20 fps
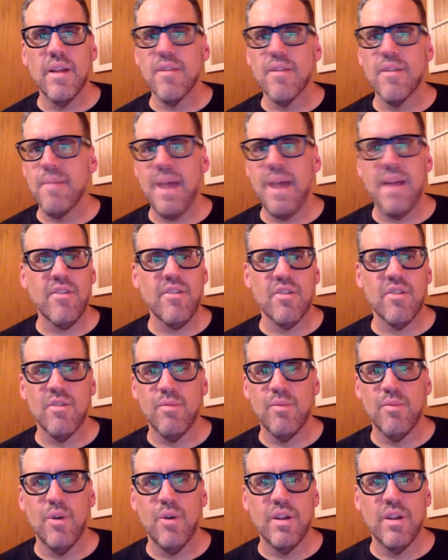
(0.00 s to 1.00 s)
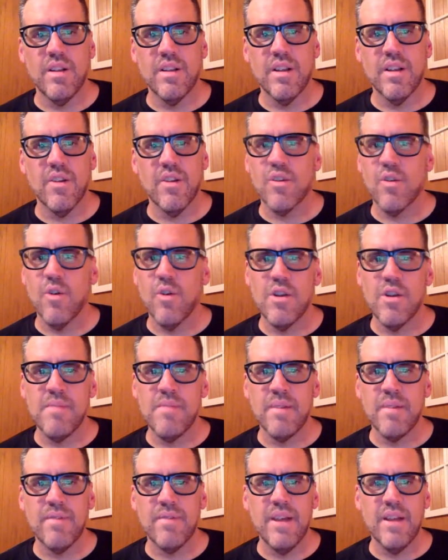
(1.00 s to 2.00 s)
the masters of wood, you know,
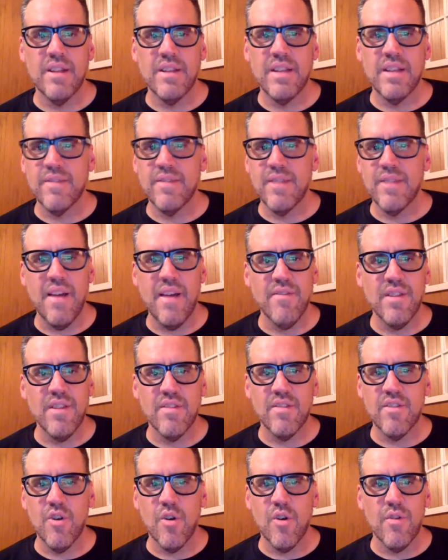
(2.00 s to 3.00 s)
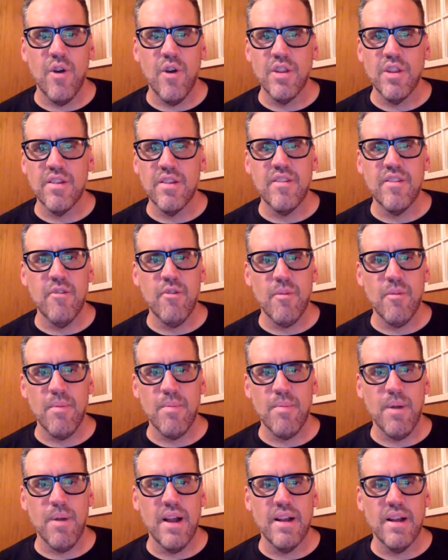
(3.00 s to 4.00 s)
Gordon and MacPhail, and they have these sort of all these
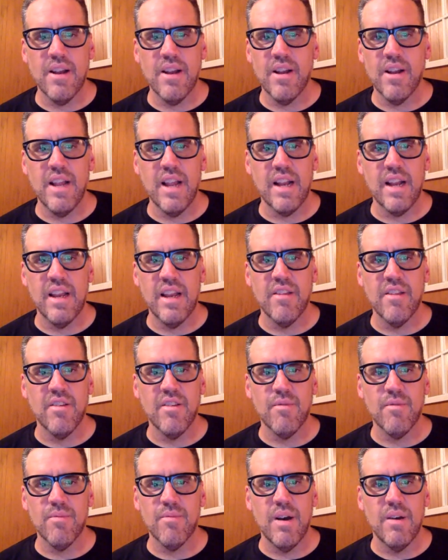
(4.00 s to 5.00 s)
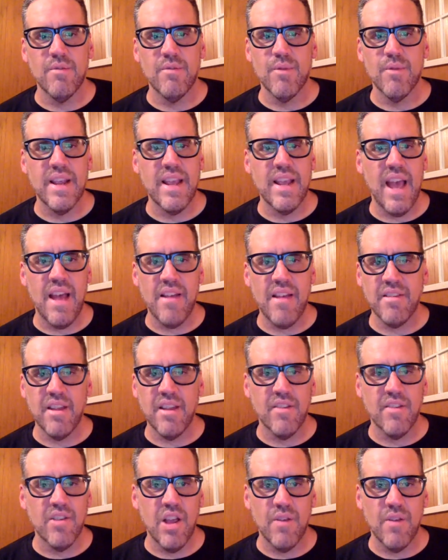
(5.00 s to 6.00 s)
secret proprietary techniques of
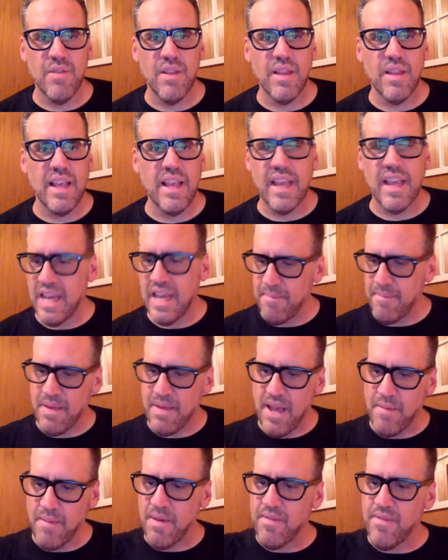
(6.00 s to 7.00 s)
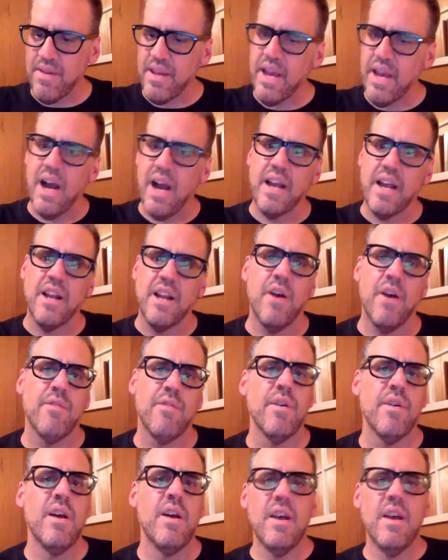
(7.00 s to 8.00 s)
recasking stuff that they can keep the ABV high
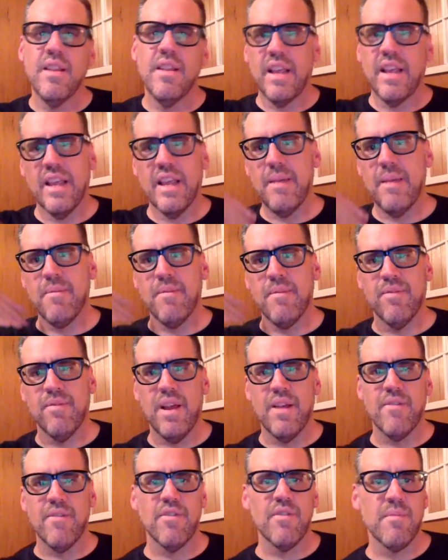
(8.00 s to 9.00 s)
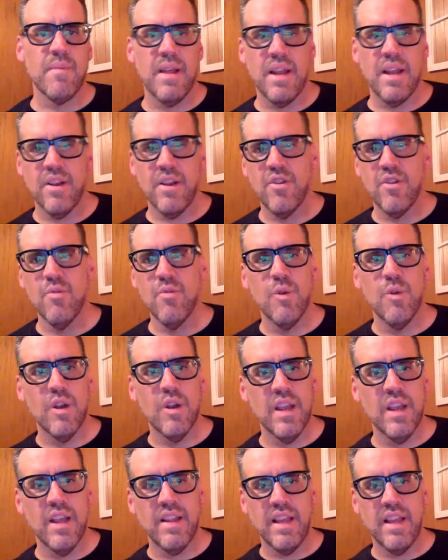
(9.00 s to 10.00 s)
enough, they can keep the flavors from getting too
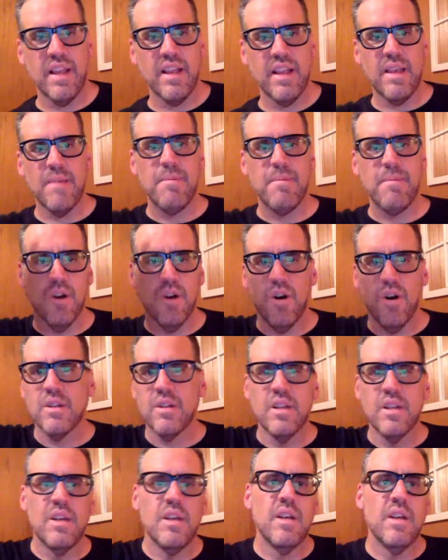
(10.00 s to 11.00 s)
woody, and they can keep it going.